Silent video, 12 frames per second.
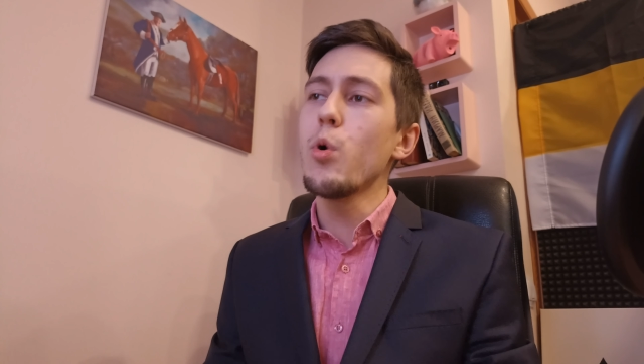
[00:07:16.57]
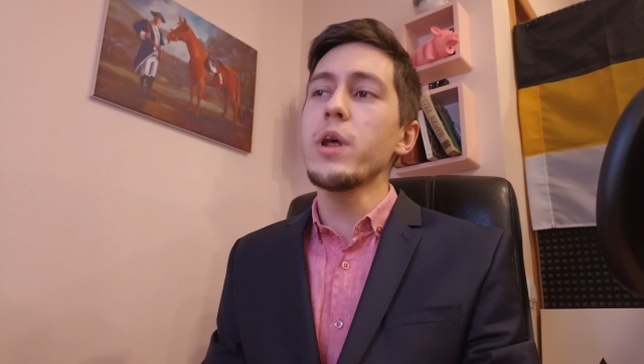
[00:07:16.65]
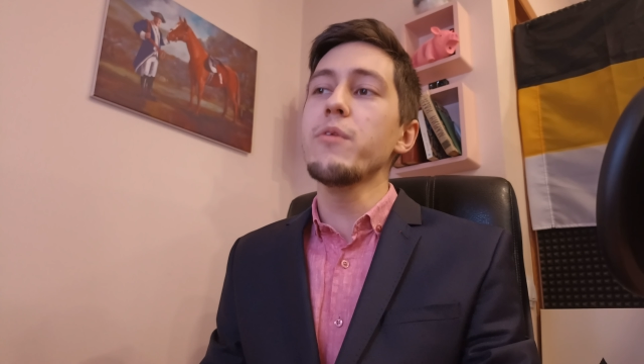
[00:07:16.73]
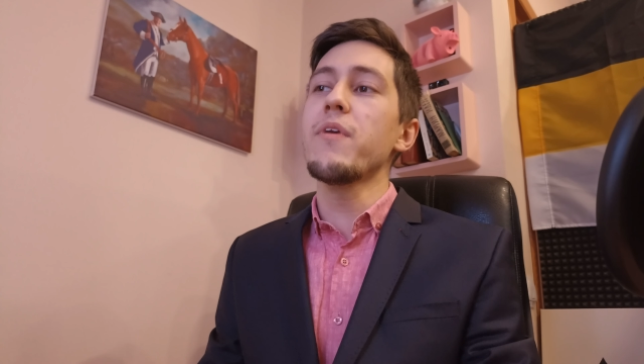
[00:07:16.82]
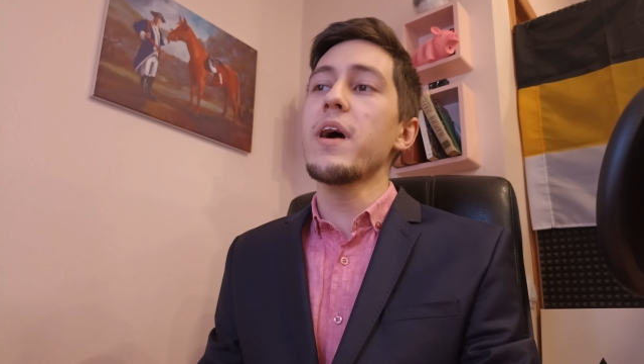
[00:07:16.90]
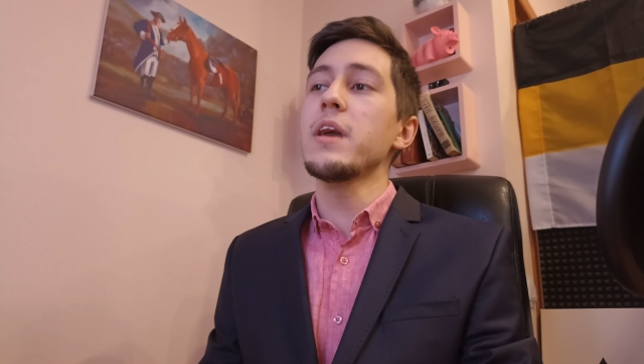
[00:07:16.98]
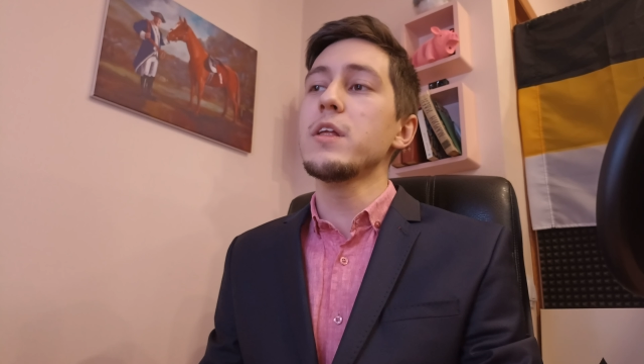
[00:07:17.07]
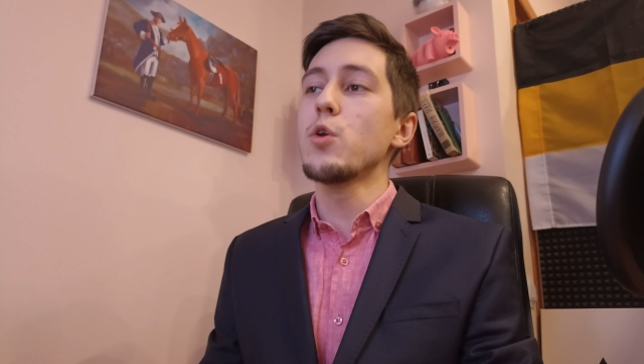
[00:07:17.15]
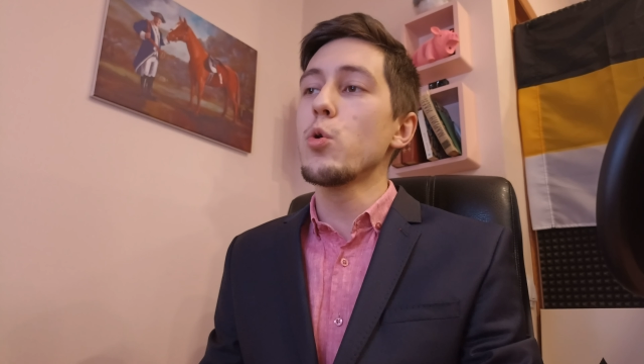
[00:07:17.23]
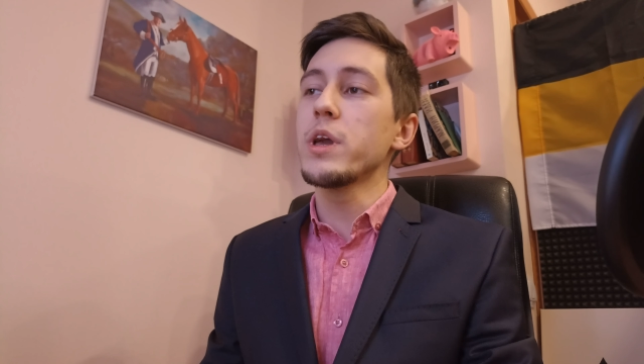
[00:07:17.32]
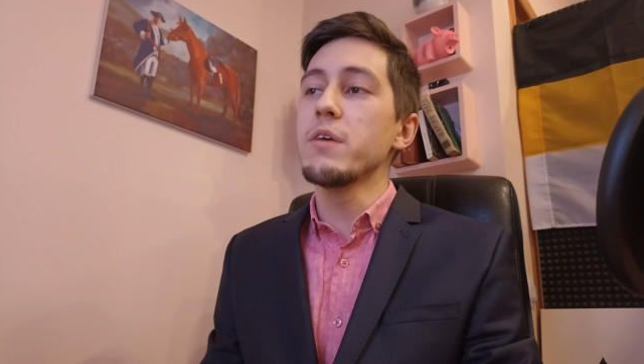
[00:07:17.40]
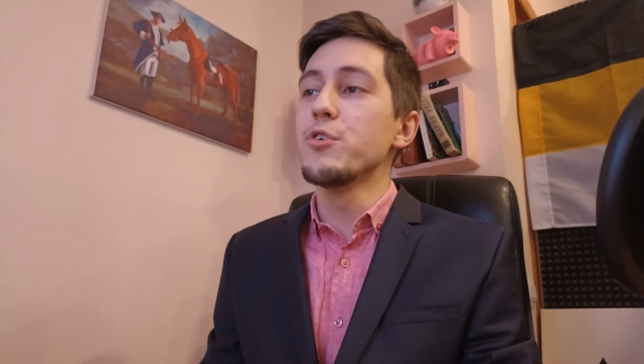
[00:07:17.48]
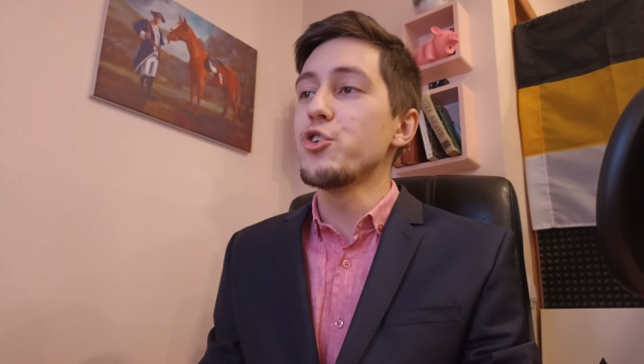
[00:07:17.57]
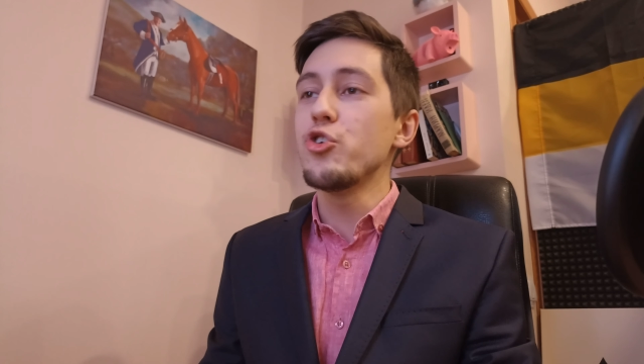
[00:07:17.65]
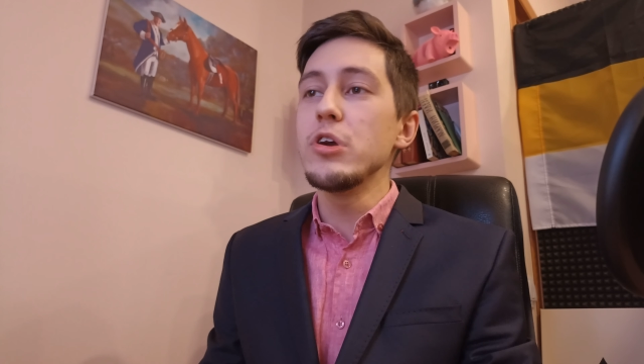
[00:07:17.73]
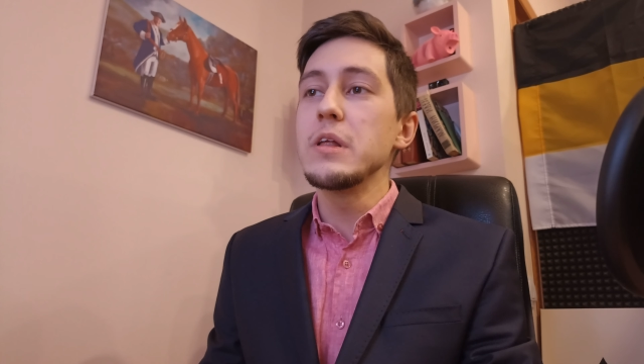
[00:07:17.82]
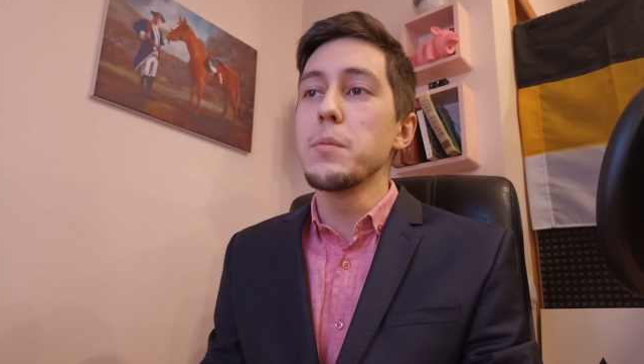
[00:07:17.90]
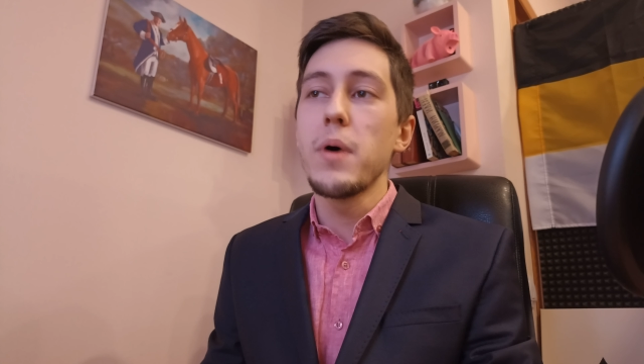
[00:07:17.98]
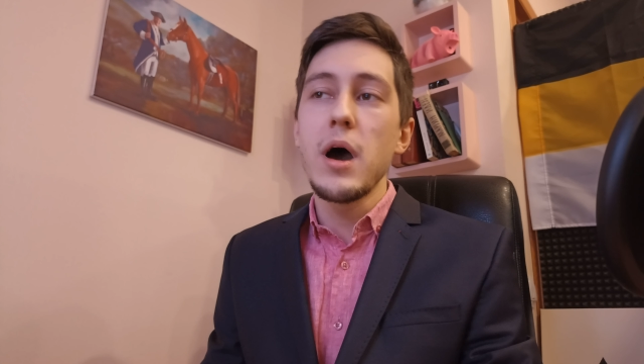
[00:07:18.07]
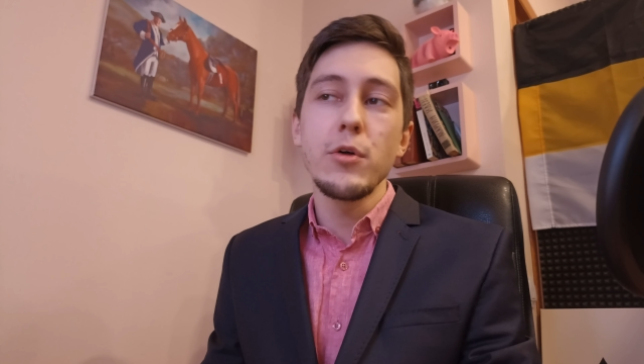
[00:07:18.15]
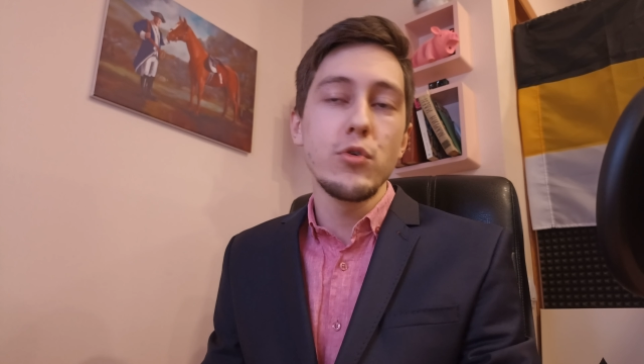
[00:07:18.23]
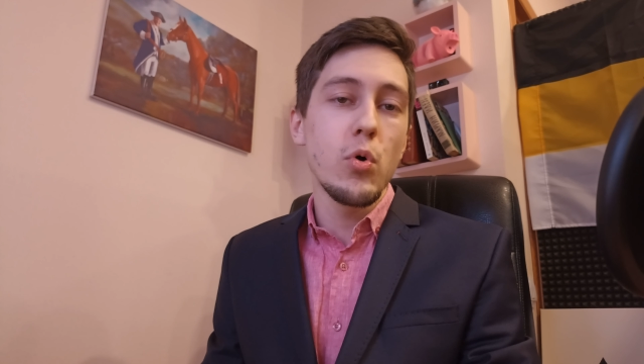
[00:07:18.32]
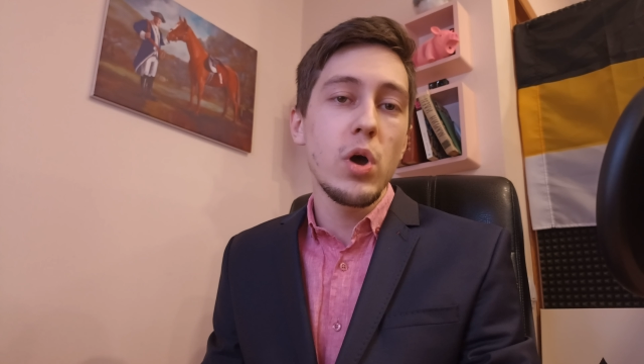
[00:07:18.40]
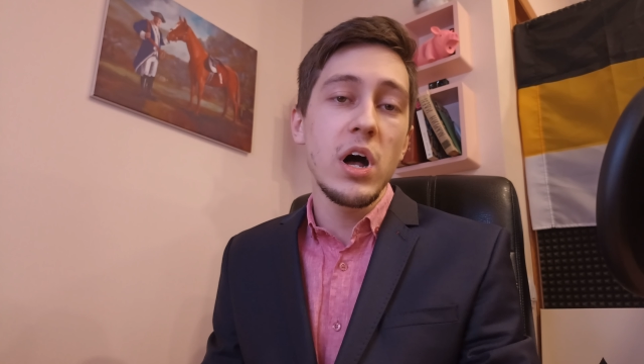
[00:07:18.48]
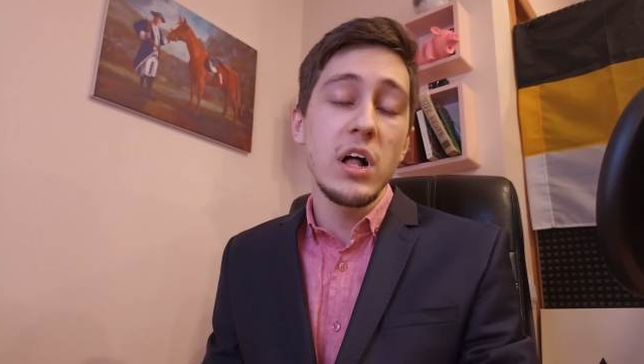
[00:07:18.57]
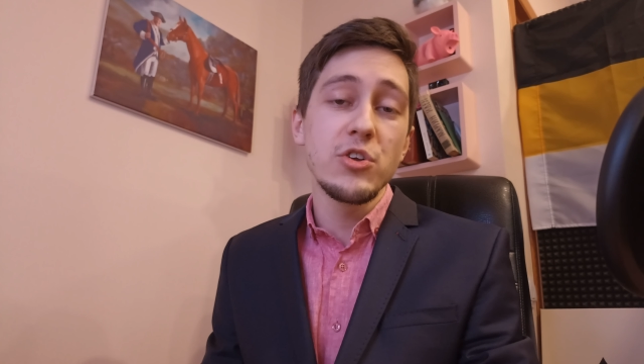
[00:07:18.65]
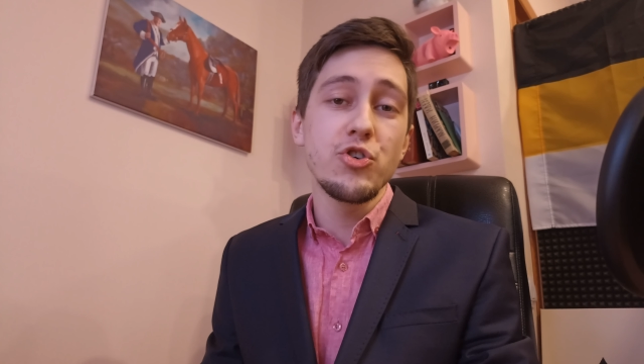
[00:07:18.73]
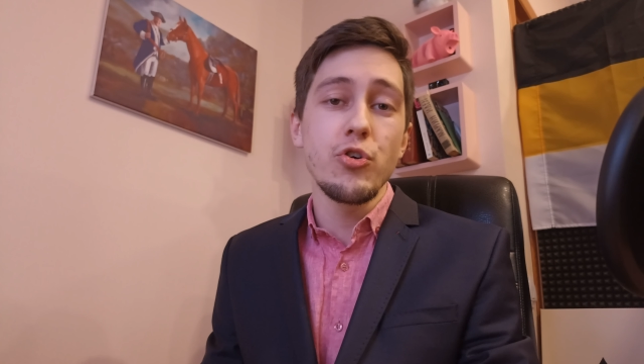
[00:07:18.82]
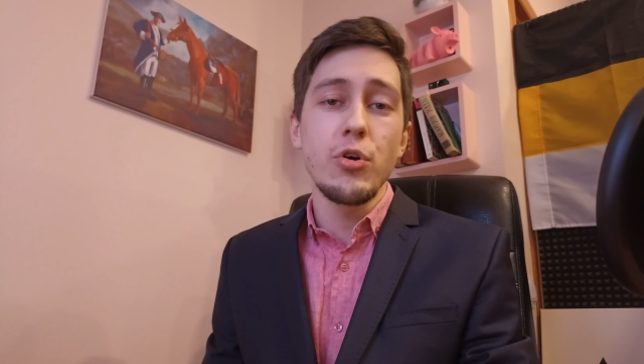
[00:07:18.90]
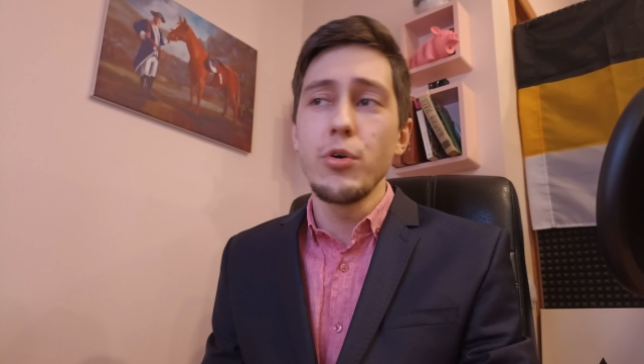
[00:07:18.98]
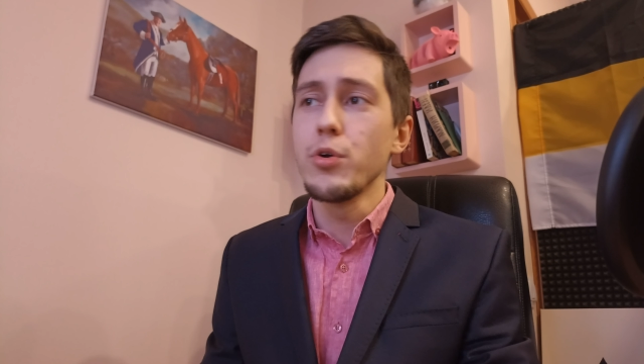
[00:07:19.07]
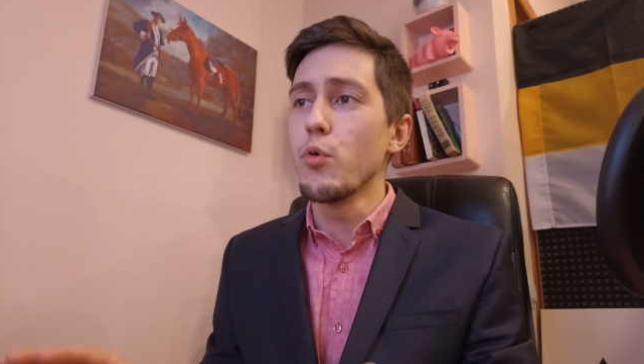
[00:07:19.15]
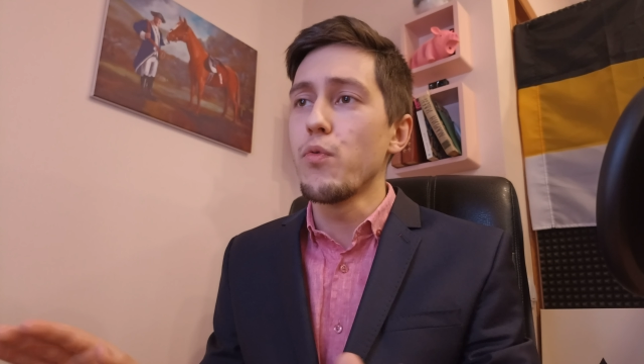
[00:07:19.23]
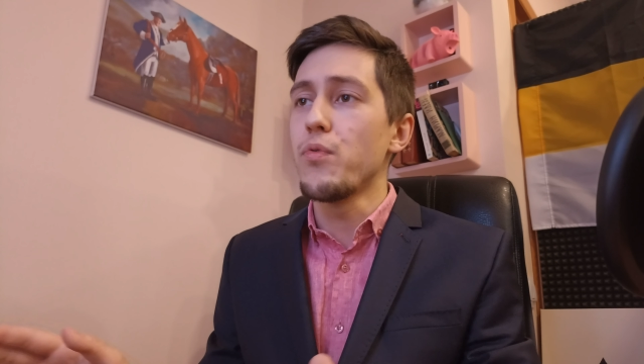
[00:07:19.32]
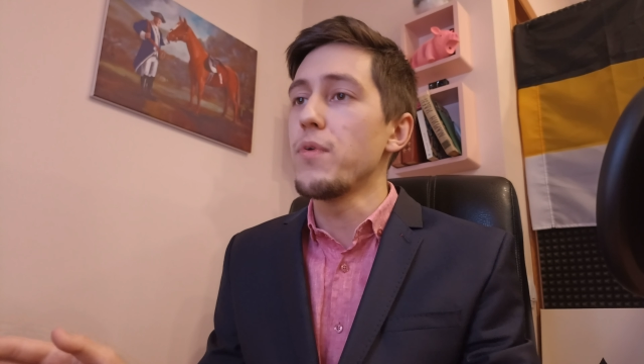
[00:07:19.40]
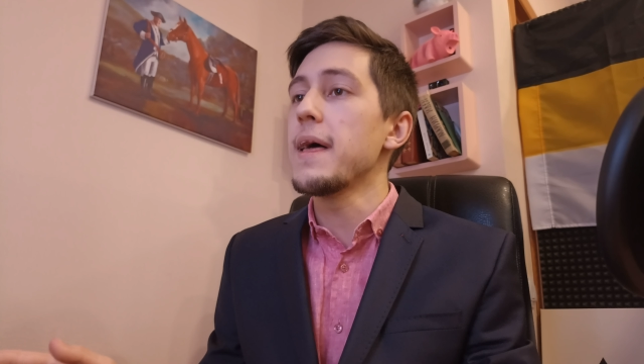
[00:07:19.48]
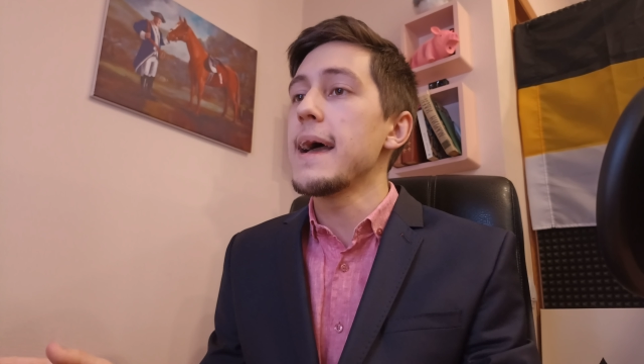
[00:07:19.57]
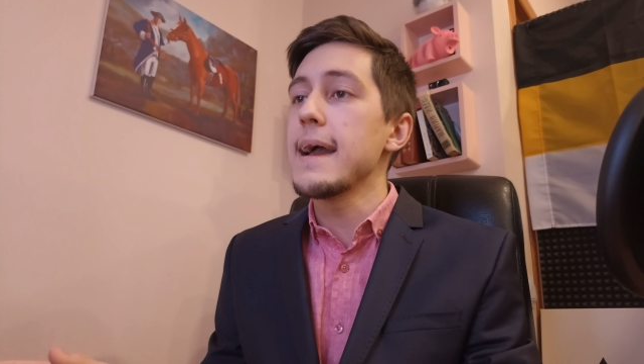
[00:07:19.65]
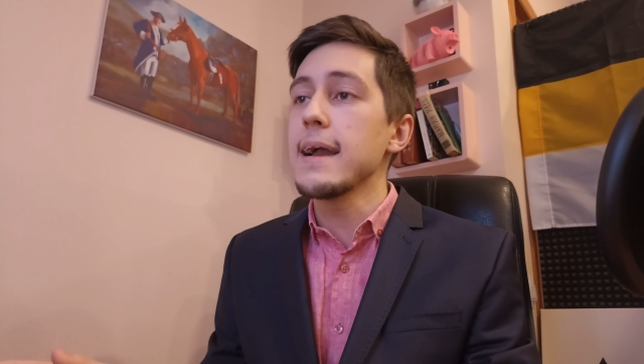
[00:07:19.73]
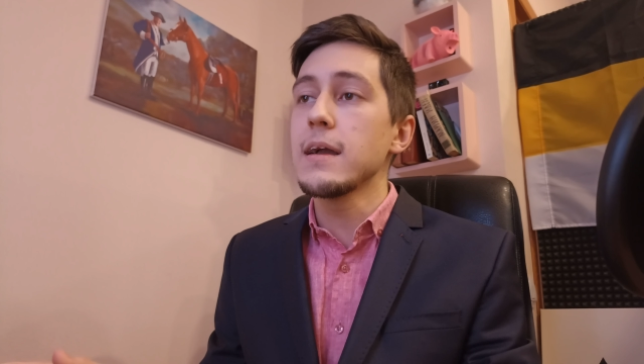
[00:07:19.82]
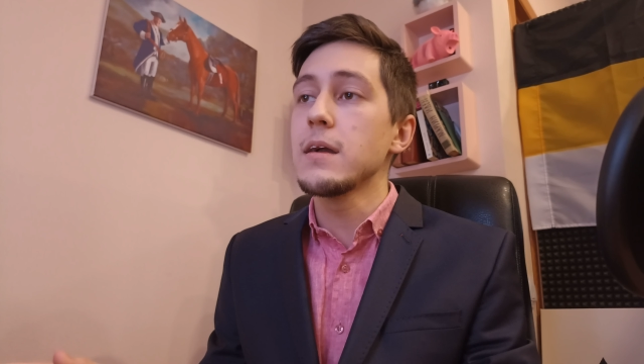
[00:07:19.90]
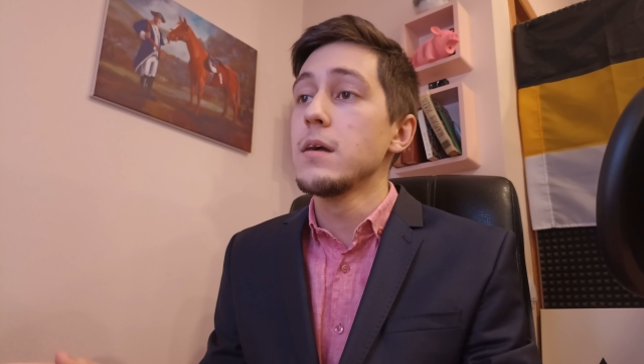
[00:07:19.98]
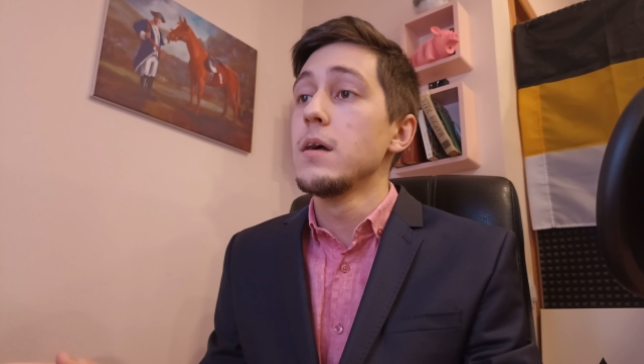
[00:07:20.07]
what if I don't give a shit about your culture, your flag?